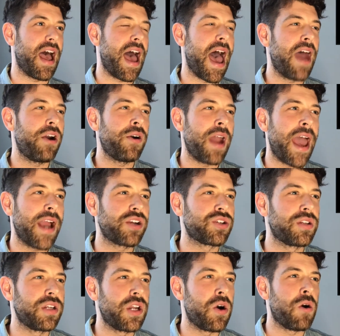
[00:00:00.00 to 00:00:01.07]
I don't
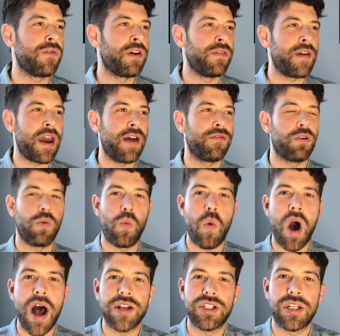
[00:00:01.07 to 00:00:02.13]
actually know if I've ever
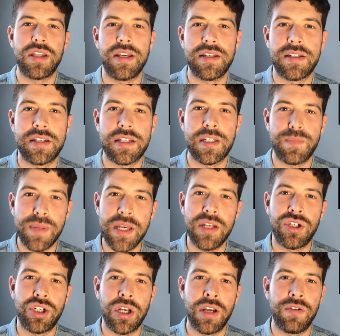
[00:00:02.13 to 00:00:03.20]
watched this
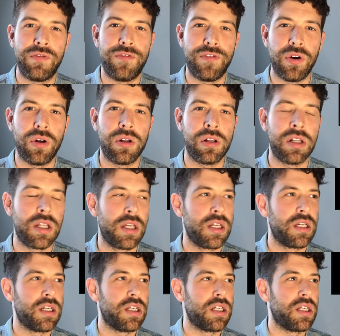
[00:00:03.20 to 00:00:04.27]
speech in full.
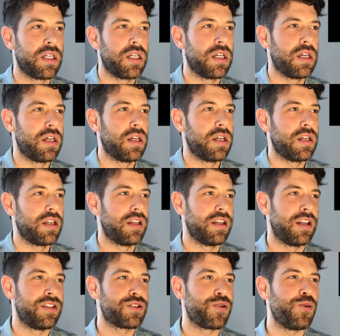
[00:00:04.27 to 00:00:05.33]

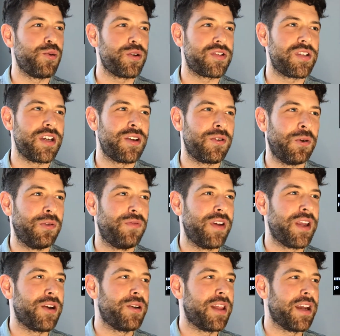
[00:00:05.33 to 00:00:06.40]
It's cool to see an old
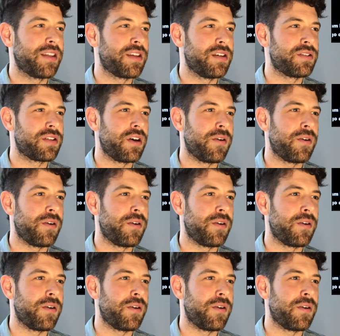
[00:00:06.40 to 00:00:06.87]
video like this.